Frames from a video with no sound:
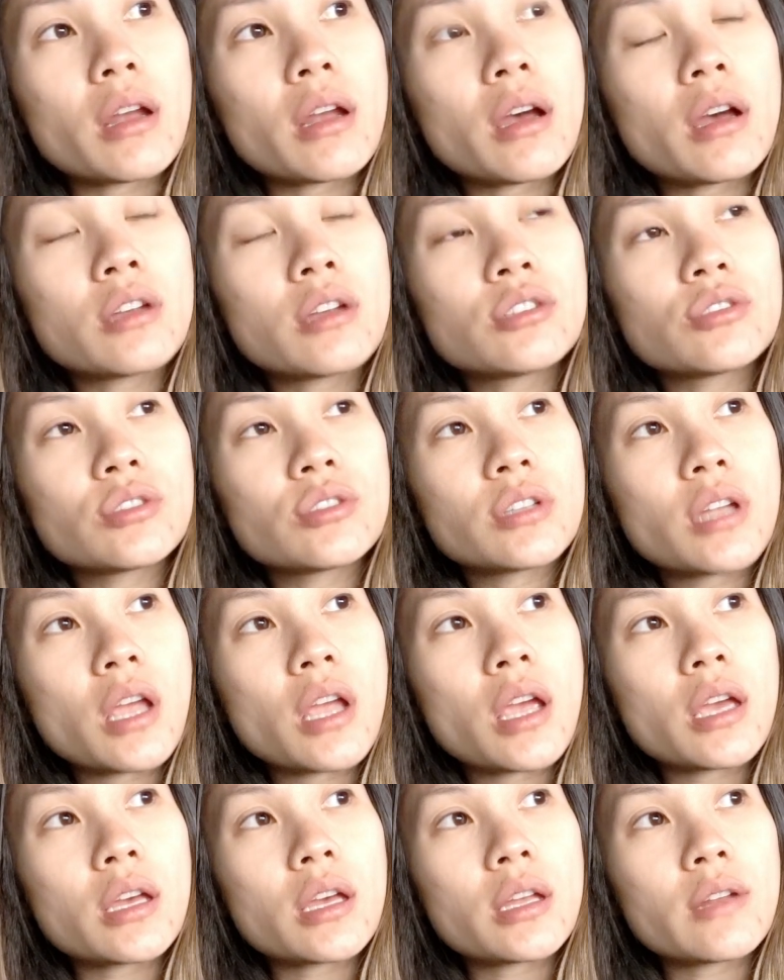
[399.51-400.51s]

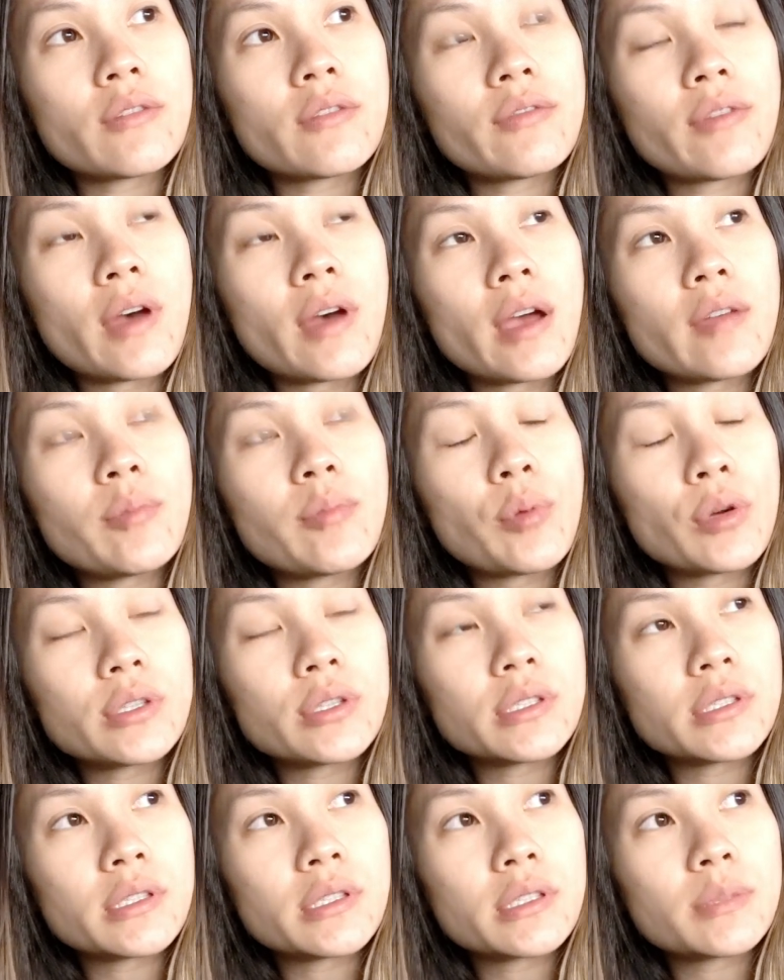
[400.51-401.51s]

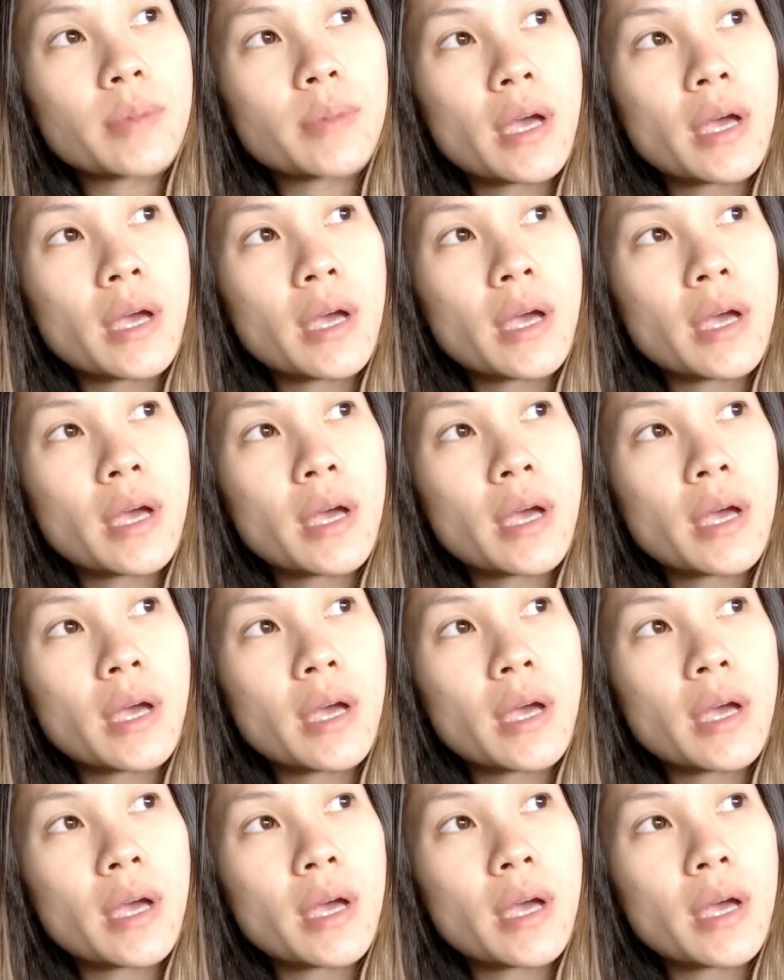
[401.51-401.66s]
105.6